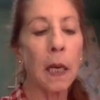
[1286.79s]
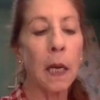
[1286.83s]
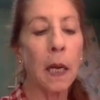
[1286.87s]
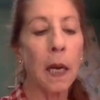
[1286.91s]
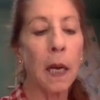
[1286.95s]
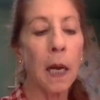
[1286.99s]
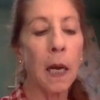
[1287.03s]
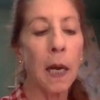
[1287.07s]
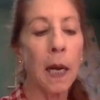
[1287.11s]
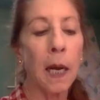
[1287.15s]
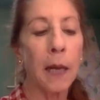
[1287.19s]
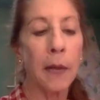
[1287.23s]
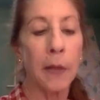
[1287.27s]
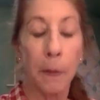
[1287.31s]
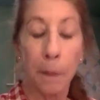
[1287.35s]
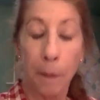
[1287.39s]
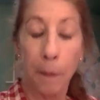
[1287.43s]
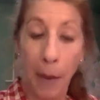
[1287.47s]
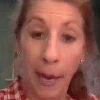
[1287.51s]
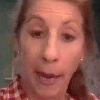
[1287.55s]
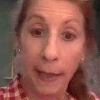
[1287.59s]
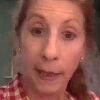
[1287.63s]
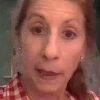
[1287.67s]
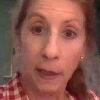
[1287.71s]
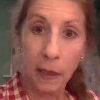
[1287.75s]
the
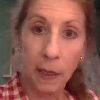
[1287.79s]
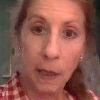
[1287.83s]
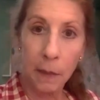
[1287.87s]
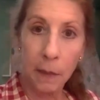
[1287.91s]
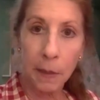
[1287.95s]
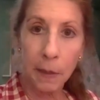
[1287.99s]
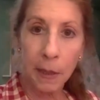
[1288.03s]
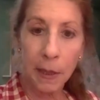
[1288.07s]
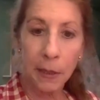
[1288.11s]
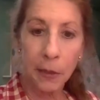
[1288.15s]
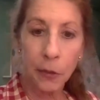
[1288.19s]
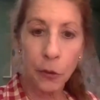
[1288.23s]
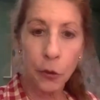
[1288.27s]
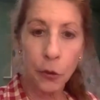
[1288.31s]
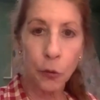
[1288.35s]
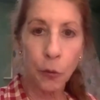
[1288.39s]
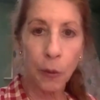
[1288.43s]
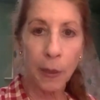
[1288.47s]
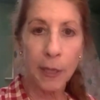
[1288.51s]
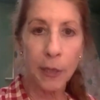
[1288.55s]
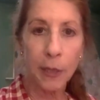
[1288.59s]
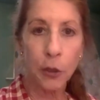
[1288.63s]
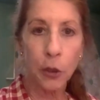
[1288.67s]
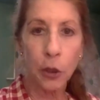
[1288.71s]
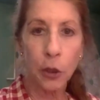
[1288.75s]
Biden
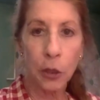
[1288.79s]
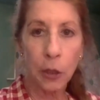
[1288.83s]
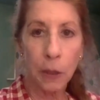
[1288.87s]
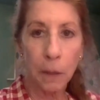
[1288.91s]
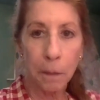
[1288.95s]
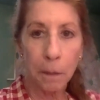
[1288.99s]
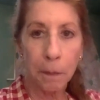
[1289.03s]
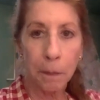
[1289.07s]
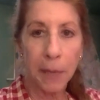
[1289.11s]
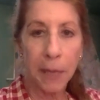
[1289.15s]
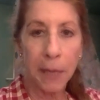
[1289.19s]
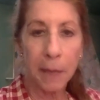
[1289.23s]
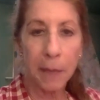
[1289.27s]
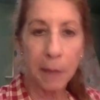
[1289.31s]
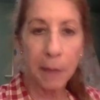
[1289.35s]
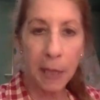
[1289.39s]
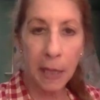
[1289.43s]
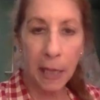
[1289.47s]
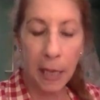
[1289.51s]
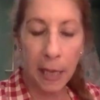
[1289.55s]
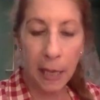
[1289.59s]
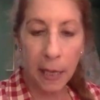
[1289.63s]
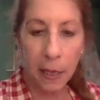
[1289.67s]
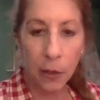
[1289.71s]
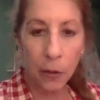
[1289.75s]
administration to beam in
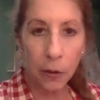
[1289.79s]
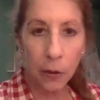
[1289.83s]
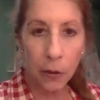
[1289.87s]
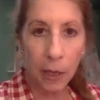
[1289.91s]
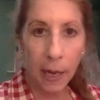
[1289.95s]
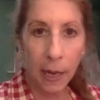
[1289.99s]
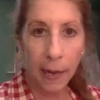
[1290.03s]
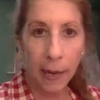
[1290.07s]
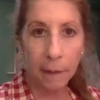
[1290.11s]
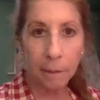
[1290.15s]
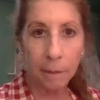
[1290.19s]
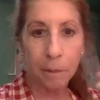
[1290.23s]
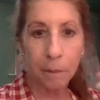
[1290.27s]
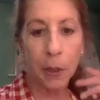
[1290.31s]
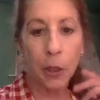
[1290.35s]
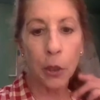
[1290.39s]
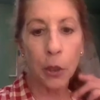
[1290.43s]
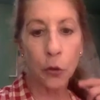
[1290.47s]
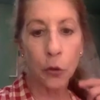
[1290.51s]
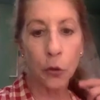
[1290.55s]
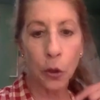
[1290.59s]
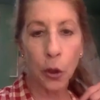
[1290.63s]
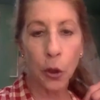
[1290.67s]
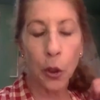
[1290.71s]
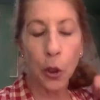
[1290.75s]
internet
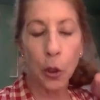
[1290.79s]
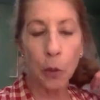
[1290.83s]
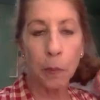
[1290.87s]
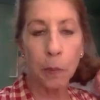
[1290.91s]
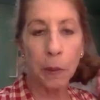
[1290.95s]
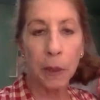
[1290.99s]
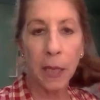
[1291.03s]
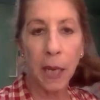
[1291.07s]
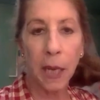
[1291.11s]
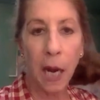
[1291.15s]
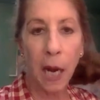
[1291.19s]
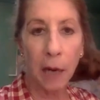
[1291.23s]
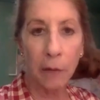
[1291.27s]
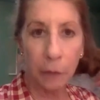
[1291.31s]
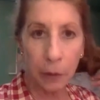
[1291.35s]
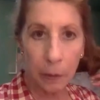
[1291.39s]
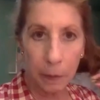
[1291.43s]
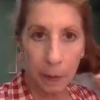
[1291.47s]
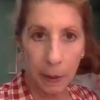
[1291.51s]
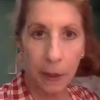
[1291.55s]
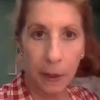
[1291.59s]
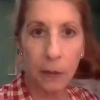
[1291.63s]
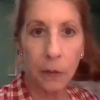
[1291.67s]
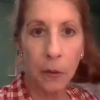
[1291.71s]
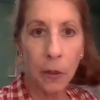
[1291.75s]
because the Cuban
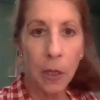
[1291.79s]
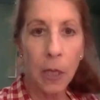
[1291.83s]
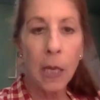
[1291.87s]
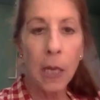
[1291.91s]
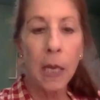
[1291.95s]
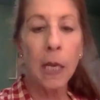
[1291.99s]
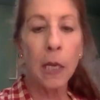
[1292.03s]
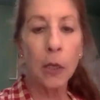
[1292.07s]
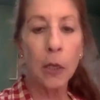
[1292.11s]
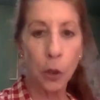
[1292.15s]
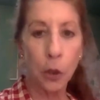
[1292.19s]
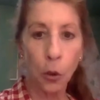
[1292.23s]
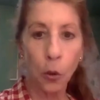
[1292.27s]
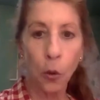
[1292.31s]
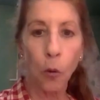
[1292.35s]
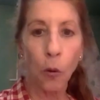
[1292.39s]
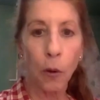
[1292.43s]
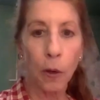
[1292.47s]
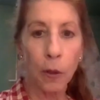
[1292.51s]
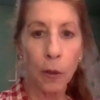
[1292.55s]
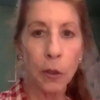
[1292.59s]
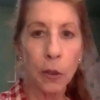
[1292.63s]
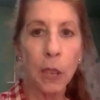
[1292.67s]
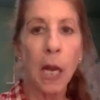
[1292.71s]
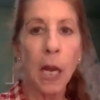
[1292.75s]
government is, of
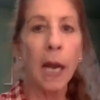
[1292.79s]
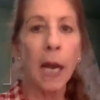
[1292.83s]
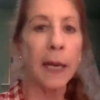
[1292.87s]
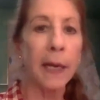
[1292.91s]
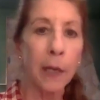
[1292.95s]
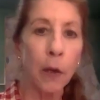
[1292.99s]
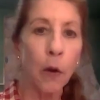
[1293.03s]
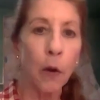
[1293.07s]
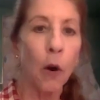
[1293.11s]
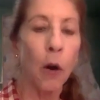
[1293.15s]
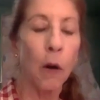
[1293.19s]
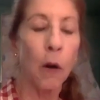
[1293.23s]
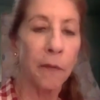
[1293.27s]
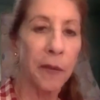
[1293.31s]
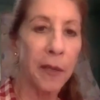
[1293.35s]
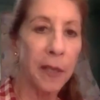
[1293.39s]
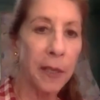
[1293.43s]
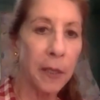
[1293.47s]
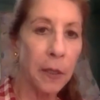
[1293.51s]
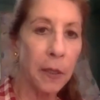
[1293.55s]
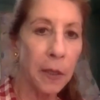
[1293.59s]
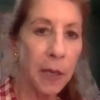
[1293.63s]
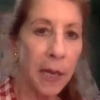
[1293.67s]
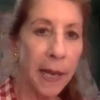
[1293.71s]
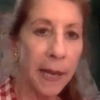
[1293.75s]
course, cutting off
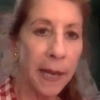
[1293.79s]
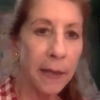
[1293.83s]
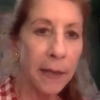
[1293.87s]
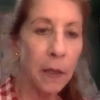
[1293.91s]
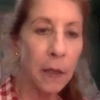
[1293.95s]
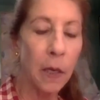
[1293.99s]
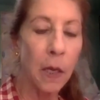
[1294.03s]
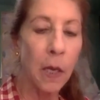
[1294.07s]
internet